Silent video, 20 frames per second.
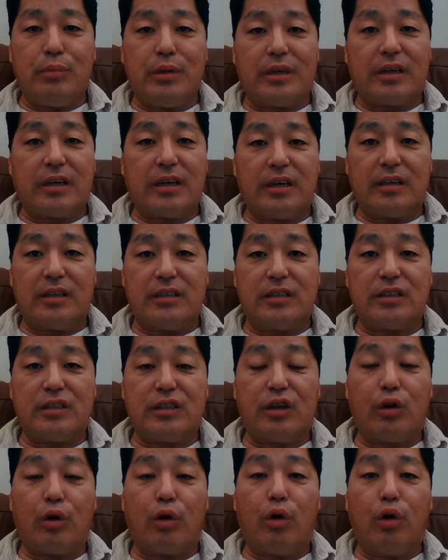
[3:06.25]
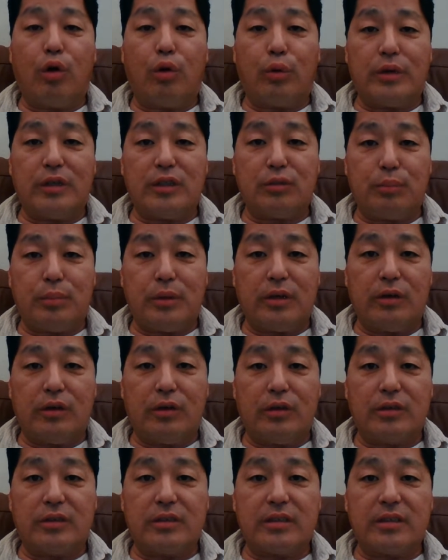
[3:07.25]
because there are always
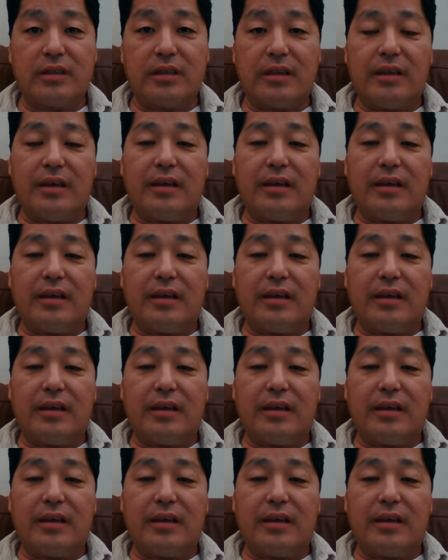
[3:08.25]
bills